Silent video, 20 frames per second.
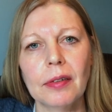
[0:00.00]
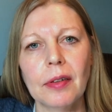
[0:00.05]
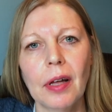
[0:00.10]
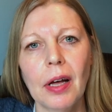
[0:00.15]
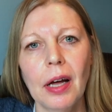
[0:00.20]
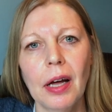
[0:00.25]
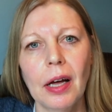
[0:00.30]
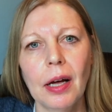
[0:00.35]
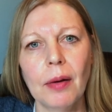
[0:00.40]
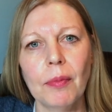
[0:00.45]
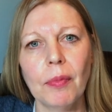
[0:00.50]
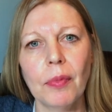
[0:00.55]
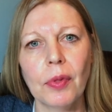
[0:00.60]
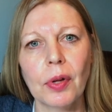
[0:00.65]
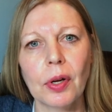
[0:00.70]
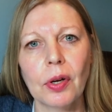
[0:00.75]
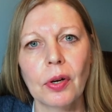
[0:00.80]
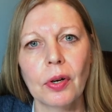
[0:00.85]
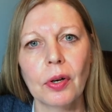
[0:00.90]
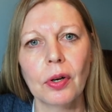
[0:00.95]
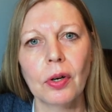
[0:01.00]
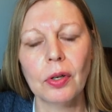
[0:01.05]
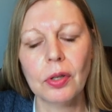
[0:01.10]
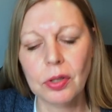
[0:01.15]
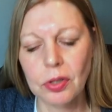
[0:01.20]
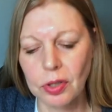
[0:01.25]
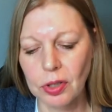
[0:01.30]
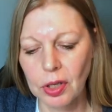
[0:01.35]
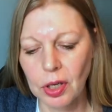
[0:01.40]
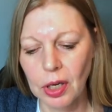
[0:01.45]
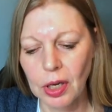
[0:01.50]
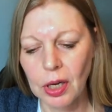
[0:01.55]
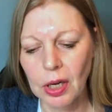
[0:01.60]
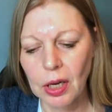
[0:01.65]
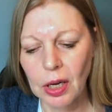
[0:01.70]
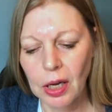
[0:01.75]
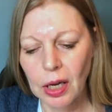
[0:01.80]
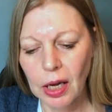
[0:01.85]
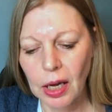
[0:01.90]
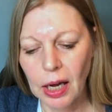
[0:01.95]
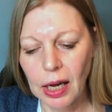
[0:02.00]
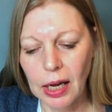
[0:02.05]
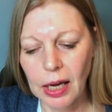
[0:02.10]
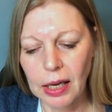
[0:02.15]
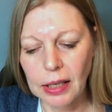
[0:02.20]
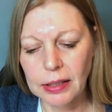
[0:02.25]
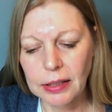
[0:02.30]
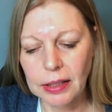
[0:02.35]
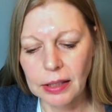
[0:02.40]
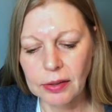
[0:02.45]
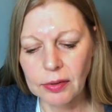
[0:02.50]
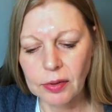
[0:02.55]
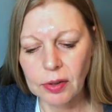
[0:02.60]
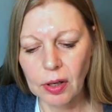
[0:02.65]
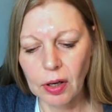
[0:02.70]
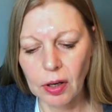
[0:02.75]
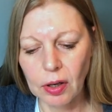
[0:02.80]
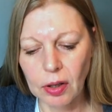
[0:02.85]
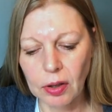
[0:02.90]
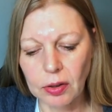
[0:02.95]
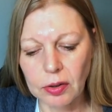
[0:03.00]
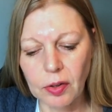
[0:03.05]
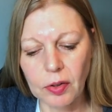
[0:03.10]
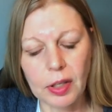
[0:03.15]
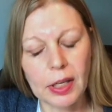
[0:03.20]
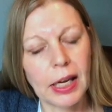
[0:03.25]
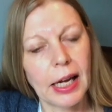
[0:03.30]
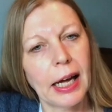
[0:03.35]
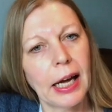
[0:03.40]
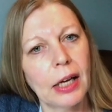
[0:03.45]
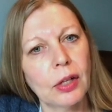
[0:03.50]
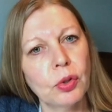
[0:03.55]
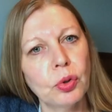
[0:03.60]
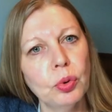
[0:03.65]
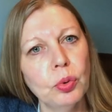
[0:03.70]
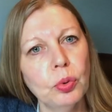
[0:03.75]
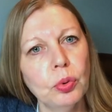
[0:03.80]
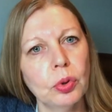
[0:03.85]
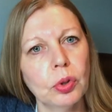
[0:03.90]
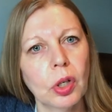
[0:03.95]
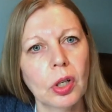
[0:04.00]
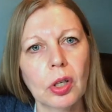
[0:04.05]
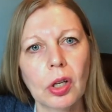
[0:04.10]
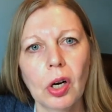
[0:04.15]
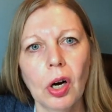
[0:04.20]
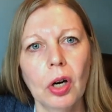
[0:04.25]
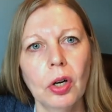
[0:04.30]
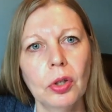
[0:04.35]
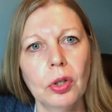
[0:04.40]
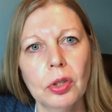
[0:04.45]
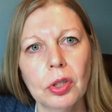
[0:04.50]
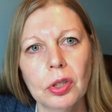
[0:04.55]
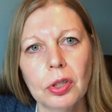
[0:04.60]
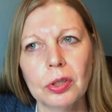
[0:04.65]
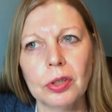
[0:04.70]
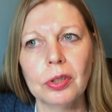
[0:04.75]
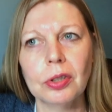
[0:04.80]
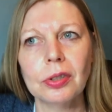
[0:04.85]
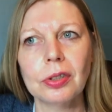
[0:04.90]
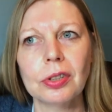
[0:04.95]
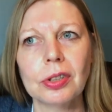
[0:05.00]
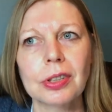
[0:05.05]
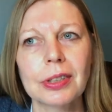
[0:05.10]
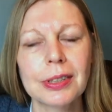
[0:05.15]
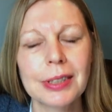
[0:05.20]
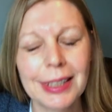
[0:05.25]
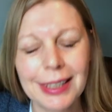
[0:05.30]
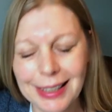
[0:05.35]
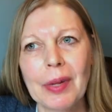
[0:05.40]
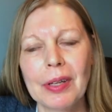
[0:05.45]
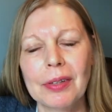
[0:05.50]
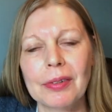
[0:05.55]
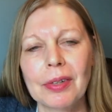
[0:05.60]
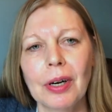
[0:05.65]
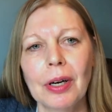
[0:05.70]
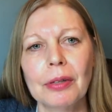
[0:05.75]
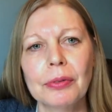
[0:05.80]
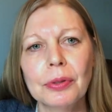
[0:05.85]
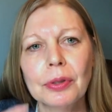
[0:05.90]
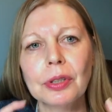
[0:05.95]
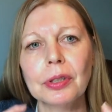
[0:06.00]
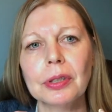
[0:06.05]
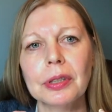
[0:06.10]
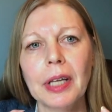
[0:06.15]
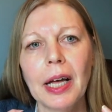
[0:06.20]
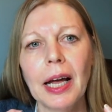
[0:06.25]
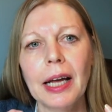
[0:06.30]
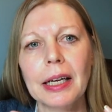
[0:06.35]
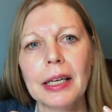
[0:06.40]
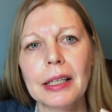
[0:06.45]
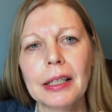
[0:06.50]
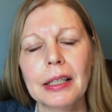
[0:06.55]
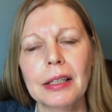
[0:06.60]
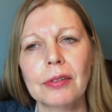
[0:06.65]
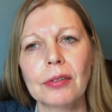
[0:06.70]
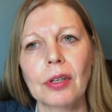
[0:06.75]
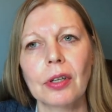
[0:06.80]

the coat, and it's called the Cardoon coat. It's got a funnel neck, it's